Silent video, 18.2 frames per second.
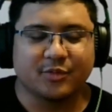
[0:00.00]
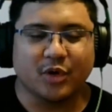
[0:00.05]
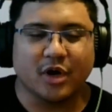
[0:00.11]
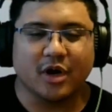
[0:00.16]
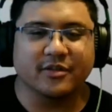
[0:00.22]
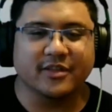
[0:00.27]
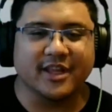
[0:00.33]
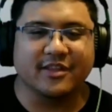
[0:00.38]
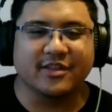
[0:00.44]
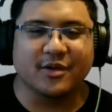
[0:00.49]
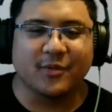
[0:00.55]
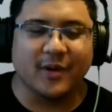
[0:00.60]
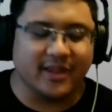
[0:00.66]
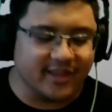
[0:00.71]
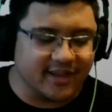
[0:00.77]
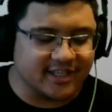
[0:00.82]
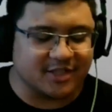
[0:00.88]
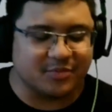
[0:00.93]
Bro, the way
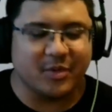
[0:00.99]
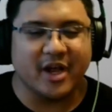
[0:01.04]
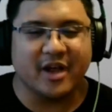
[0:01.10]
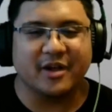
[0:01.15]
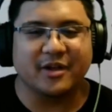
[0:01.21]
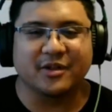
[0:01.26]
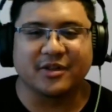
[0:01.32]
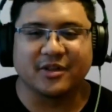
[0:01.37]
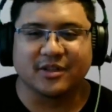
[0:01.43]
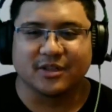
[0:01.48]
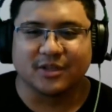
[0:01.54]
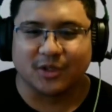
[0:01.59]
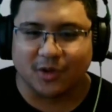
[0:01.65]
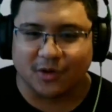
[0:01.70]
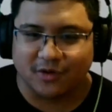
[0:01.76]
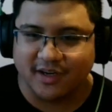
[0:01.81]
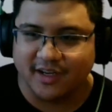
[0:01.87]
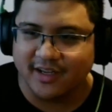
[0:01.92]
they spell
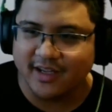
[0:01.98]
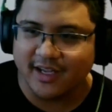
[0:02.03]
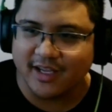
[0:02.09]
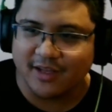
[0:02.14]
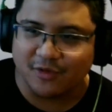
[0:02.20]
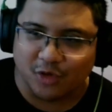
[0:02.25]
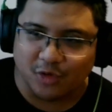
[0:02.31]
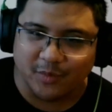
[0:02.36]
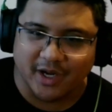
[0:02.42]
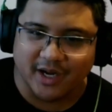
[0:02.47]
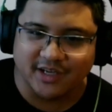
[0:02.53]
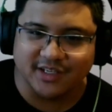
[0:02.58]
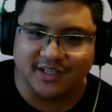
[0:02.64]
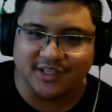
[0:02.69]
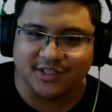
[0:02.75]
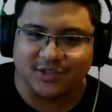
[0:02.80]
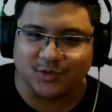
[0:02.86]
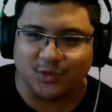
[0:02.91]
Laura in Romaji
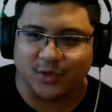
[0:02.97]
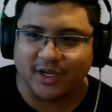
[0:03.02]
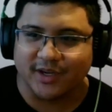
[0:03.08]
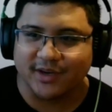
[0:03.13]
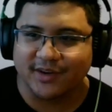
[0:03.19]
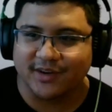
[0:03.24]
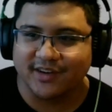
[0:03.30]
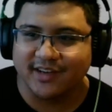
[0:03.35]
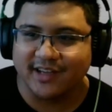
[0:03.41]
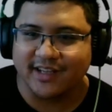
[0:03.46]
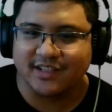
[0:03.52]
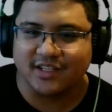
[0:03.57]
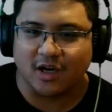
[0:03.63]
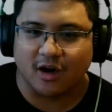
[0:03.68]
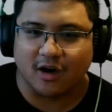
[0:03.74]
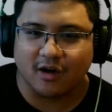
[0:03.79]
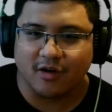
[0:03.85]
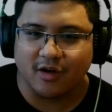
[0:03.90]
is weird. It's
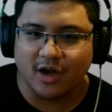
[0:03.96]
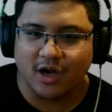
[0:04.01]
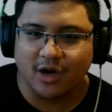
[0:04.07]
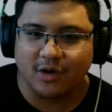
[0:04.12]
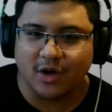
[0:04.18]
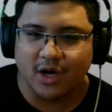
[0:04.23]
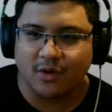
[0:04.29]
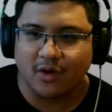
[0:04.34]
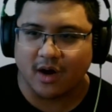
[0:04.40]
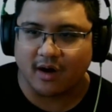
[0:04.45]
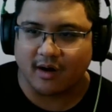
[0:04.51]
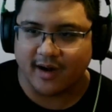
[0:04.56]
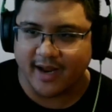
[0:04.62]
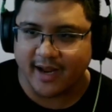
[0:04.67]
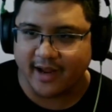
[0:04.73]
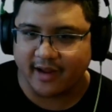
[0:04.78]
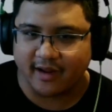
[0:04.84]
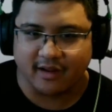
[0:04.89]

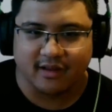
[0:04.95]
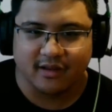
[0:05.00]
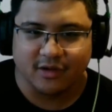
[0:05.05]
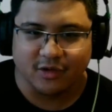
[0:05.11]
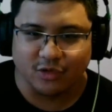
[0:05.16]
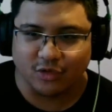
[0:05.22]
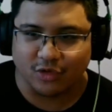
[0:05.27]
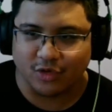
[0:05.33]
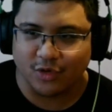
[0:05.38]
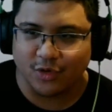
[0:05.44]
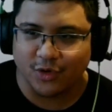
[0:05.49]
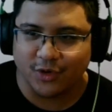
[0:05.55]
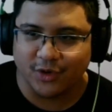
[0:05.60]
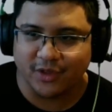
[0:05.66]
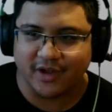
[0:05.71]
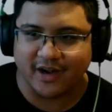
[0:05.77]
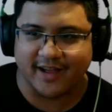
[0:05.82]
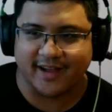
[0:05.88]
R-O-O-R-A.
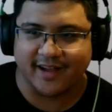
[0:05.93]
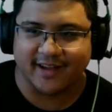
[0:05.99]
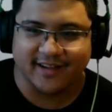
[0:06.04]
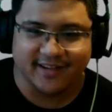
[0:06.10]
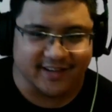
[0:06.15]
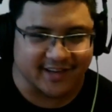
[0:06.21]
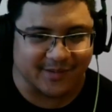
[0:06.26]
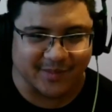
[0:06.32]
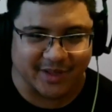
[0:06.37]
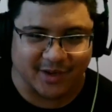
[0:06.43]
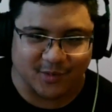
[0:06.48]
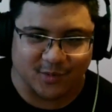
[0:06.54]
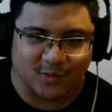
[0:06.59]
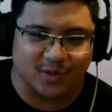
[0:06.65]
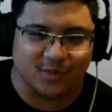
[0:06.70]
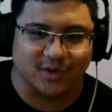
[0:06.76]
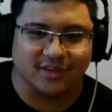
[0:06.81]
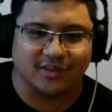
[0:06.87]
Laura. I'm like,
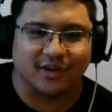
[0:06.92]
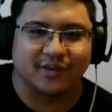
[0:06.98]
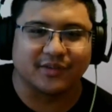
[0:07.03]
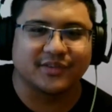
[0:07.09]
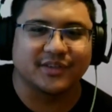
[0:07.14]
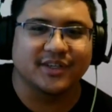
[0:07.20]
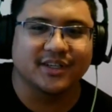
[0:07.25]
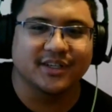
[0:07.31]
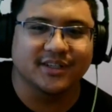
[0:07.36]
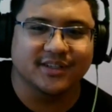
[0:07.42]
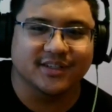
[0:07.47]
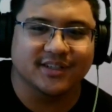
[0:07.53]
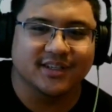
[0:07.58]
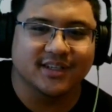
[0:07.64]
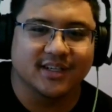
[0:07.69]
whoa, what the fudge?